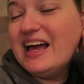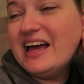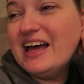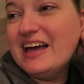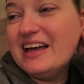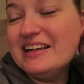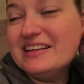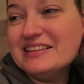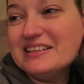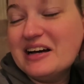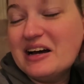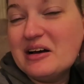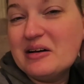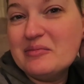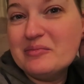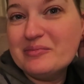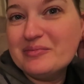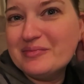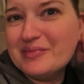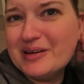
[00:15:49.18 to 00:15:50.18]
and
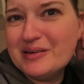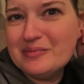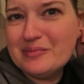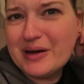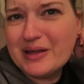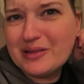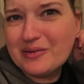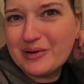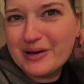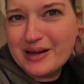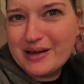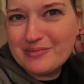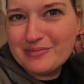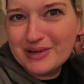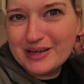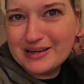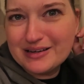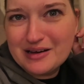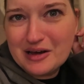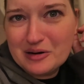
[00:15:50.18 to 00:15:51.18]
um, and by the way, I'm
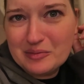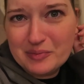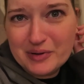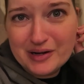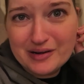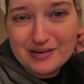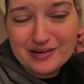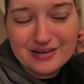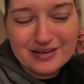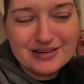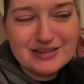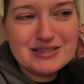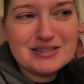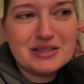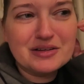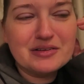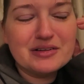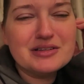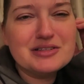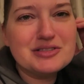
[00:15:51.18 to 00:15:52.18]
like not a baker,
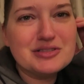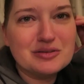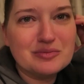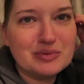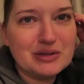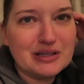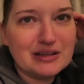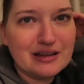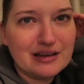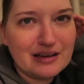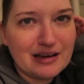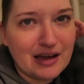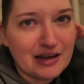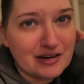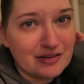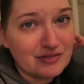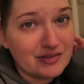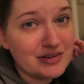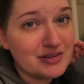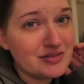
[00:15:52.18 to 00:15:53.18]
so this should be like
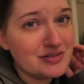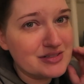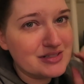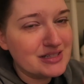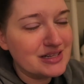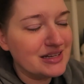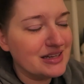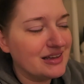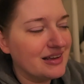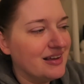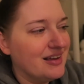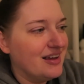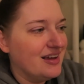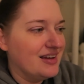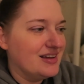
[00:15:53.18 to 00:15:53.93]
kind of interesting.